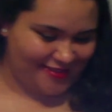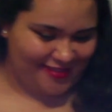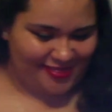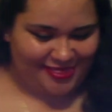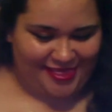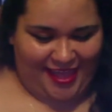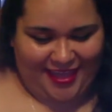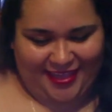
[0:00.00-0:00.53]
I
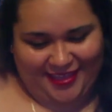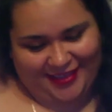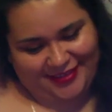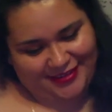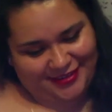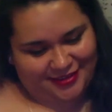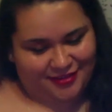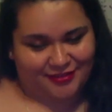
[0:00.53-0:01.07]
like it.
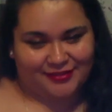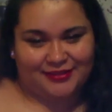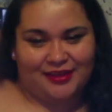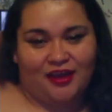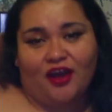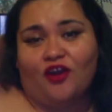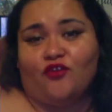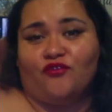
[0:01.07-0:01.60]

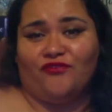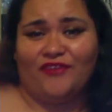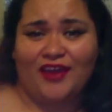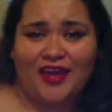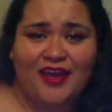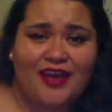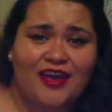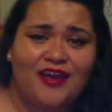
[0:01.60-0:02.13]

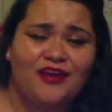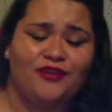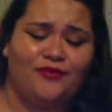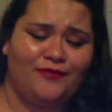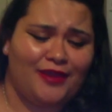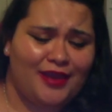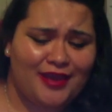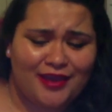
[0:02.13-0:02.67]
Red,
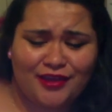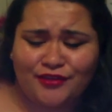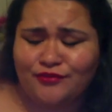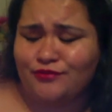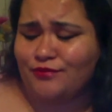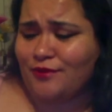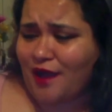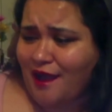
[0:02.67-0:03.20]
red,
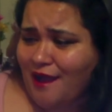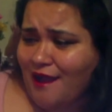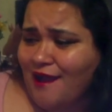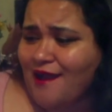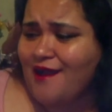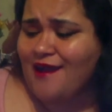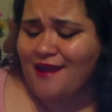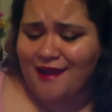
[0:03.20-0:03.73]

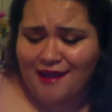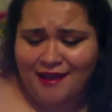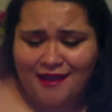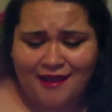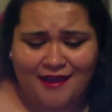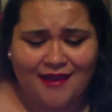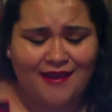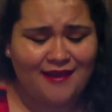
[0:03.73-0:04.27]

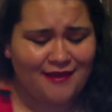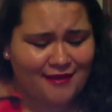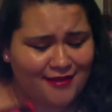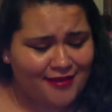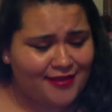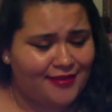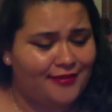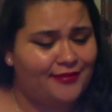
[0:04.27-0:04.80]
red.
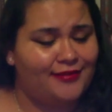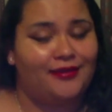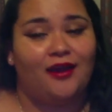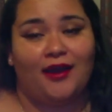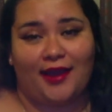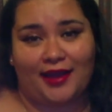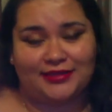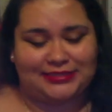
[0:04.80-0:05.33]

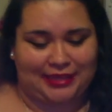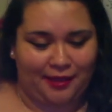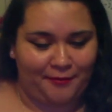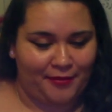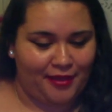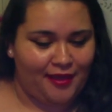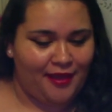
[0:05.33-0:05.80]
Okay, I'll stop.